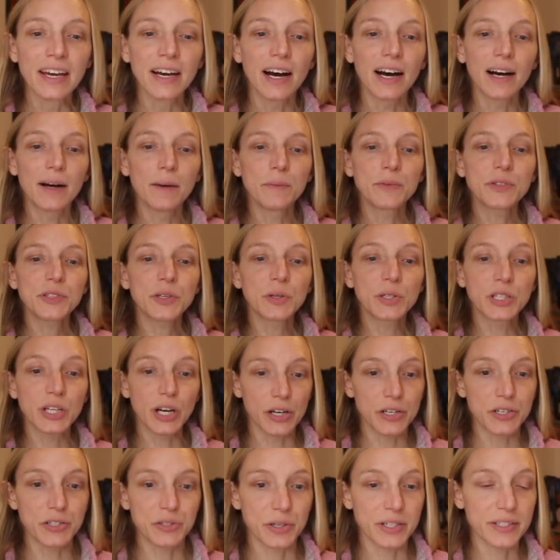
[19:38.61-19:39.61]
Um, so
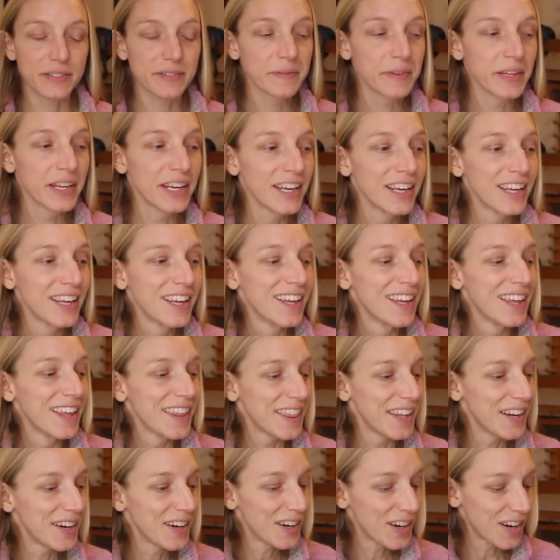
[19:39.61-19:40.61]
yarn choice.
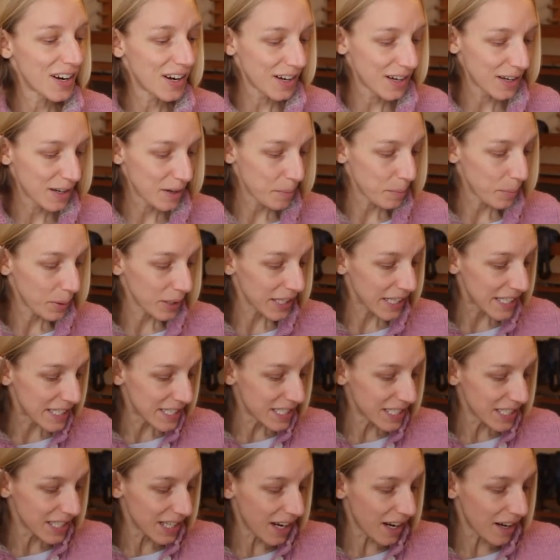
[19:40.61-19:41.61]
There are
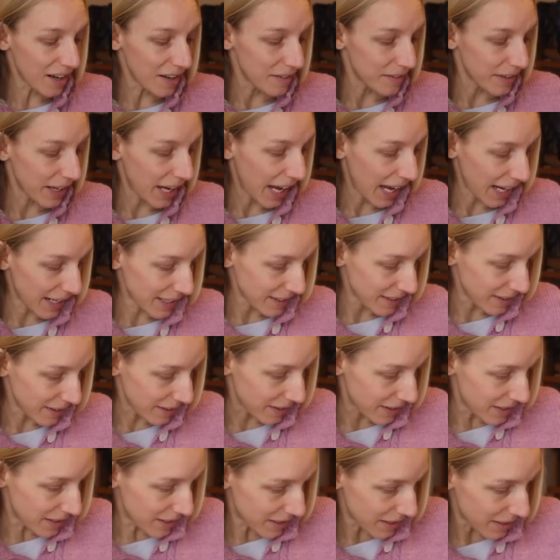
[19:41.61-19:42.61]
plenty of
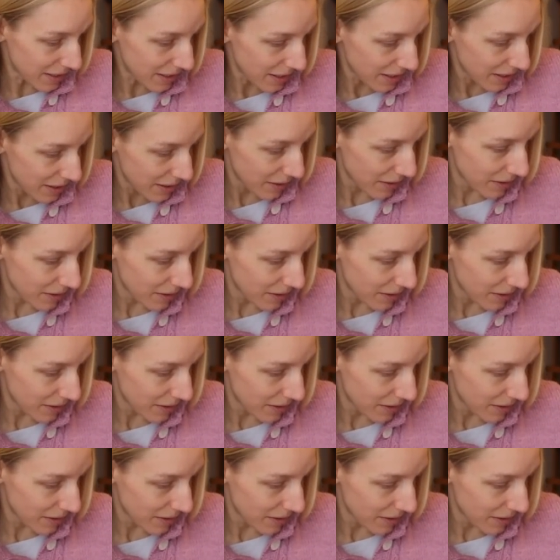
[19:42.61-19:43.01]
excellent